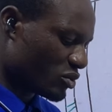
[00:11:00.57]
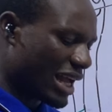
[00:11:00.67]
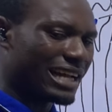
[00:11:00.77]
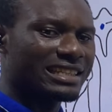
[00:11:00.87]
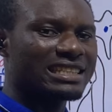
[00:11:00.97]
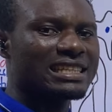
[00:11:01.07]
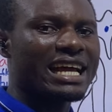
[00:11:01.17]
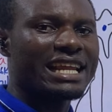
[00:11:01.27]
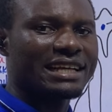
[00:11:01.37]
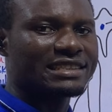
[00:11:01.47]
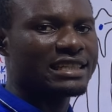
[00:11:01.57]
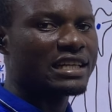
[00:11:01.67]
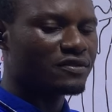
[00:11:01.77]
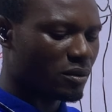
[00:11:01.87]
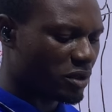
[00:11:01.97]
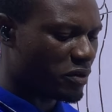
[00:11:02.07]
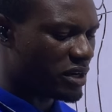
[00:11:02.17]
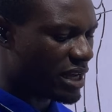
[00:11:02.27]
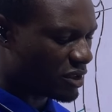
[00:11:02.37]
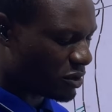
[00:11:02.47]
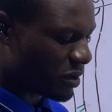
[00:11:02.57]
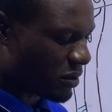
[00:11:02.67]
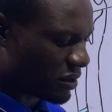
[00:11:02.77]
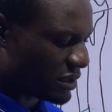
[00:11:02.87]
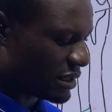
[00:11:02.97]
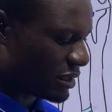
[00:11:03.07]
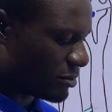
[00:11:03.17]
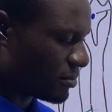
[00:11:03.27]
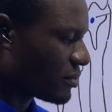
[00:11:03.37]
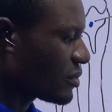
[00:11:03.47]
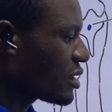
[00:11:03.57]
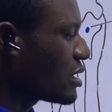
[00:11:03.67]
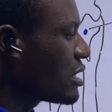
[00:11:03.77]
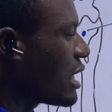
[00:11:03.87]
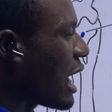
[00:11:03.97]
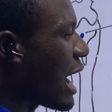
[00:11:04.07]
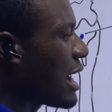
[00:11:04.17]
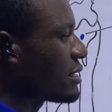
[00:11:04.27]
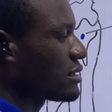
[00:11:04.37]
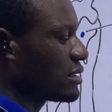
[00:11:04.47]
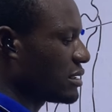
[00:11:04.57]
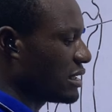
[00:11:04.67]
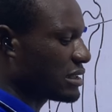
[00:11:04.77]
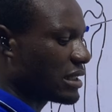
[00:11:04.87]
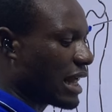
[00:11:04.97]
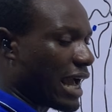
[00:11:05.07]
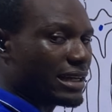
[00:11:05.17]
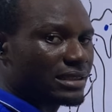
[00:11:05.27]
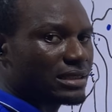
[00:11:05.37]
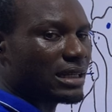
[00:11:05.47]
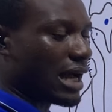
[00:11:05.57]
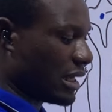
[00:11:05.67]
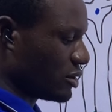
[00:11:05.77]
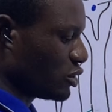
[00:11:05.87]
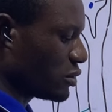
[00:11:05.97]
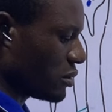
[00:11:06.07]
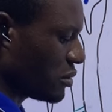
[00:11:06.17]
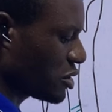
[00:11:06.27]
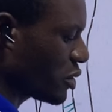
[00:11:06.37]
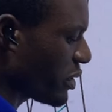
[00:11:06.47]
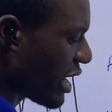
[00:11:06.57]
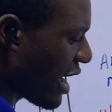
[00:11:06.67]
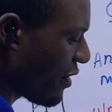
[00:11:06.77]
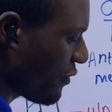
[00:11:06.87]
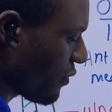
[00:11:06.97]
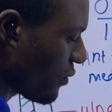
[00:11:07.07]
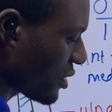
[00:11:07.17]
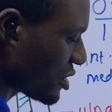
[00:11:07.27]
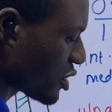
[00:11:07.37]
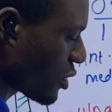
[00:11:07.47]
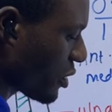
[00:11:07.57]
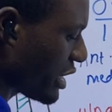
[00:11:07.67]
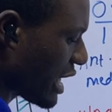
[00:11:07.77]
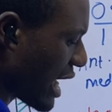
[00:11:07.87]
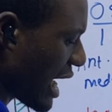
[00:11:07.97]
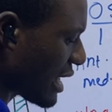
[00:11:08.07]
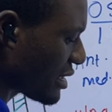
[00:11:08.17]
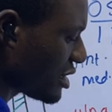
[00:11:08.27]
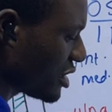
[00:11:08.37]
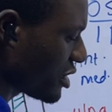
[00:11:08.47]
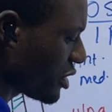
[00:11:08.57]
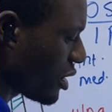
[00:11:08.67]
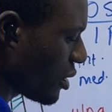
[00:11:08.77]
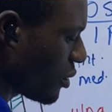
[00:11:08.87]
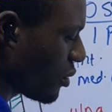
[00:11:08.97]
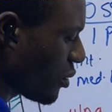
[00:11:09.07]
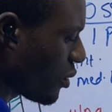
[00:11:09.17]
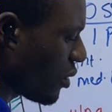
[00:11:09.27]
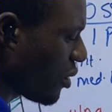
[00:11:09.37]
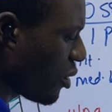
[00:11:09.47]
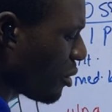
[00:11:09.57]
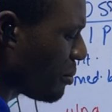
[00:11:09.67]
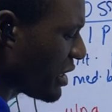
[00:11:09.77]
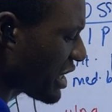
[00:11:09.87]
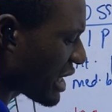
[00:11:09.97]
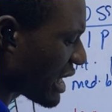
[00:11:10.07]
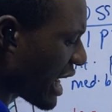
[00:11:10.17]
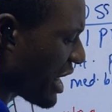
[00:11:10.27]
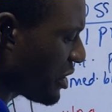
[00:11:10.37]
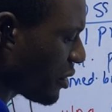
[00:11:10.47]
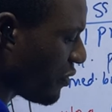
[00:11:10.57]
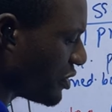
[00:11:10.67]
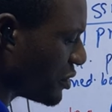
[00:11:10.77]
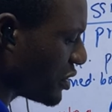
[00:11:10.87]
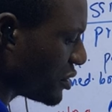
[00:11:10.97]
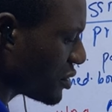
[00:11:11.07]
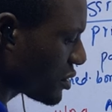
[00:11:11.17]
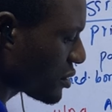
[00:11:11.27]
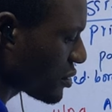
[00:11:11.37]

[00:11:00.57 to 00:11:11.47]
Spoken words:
and this line extends from the radial tuberosity. And these lines are two. So we have what is called the anterior oblique line of the radius.